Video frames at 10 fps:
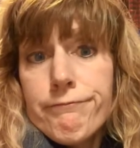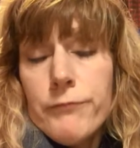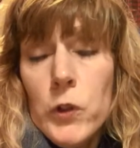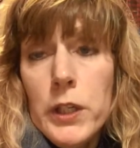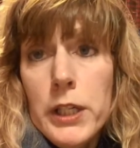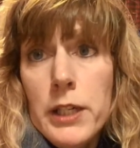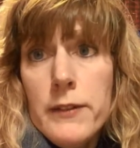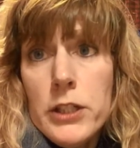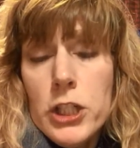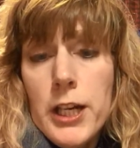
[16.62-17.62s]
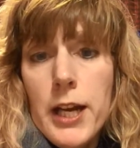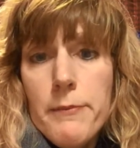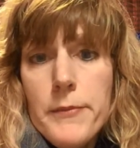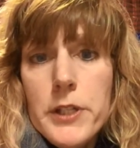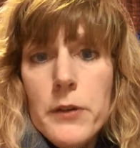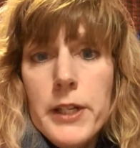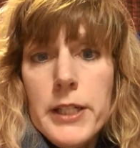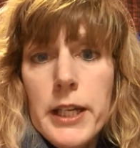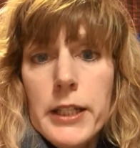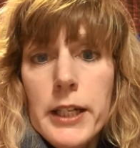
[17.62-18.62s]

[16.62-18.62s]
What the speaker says: figured I'd give it a shot. So I did,